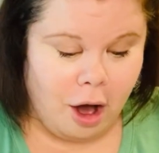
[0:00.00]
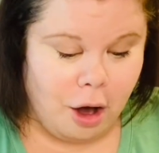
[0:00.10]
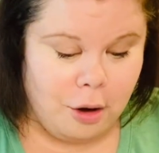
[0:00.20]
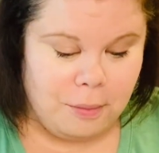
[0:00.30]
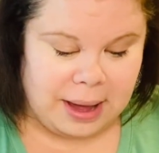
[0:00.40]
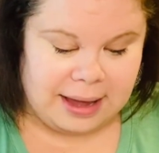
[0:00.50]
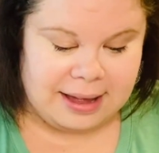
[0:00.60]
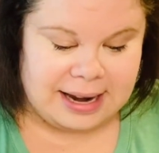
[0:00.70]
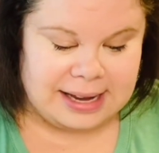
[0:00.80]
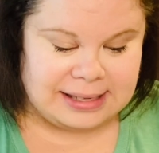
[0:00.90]
Oh my
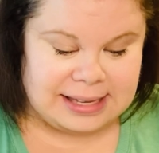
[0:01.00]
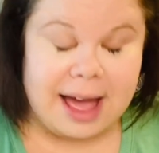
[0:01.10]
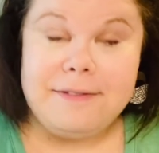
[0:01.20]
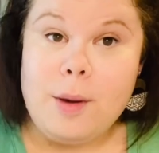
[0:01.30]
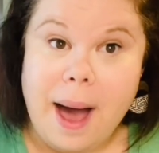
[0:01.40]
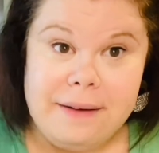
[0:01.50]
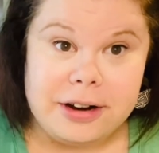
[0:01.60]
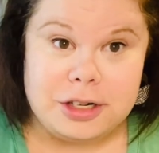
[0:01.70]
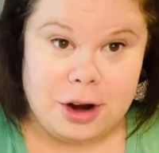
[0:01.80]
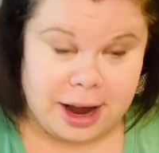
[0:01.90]
goodness. Have you
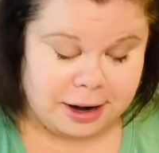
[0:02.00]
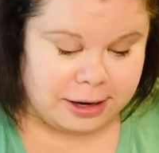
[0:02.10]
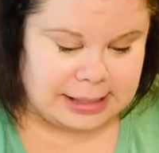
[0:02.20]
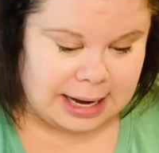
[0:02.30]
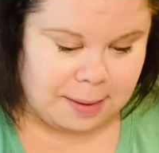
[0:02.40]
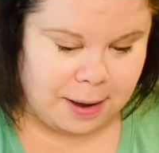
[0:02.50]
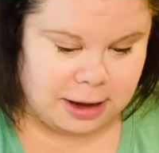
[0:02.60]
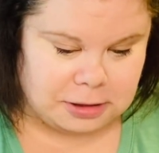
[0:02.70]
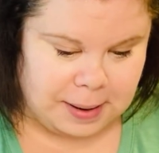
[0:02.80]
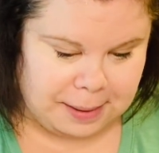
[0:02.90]
ever tried her
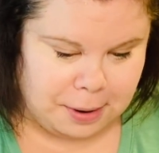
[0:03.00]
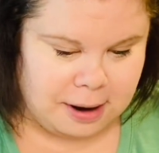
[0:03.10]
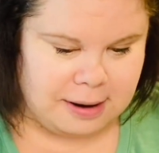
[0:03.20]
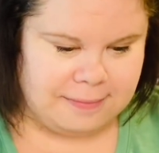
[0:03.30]
decoupage paper?